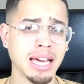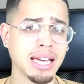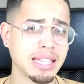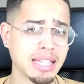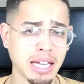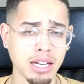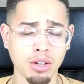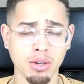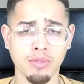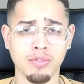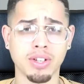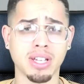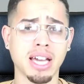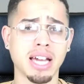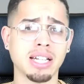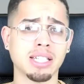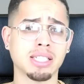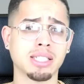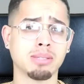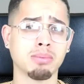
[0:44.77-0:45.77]
hit that
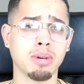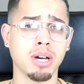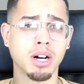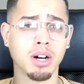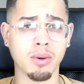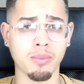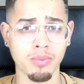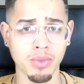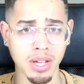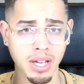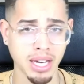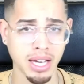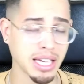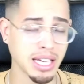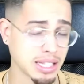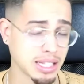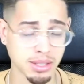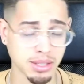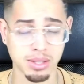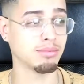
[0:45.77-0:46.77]
notifications bell,
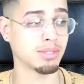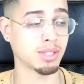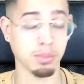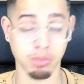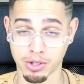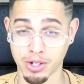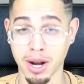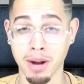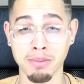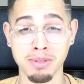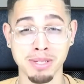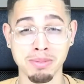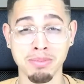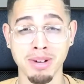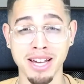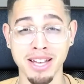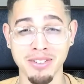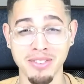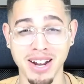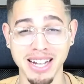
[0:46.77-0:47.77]
hit the subscribers
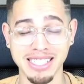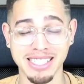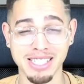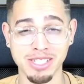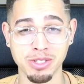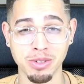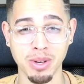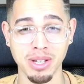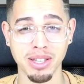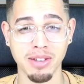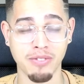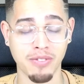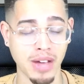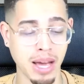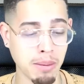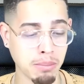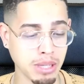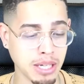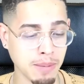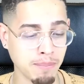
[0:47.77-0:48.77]
button right to join the
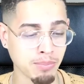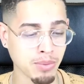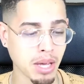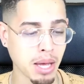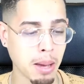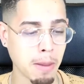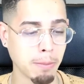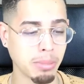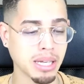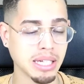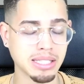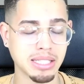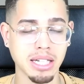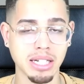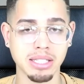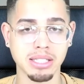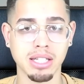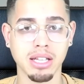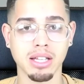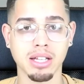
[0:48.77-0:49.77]
family. But let's
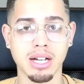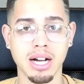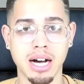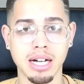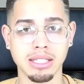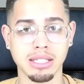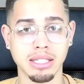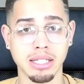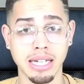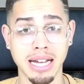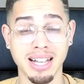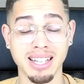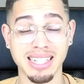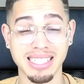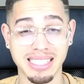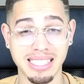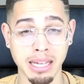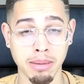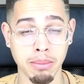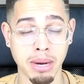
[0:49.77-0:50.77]
get into the content. Now
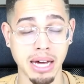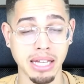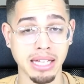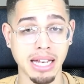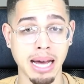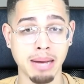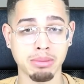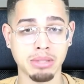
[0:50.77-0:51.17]
let's step behind the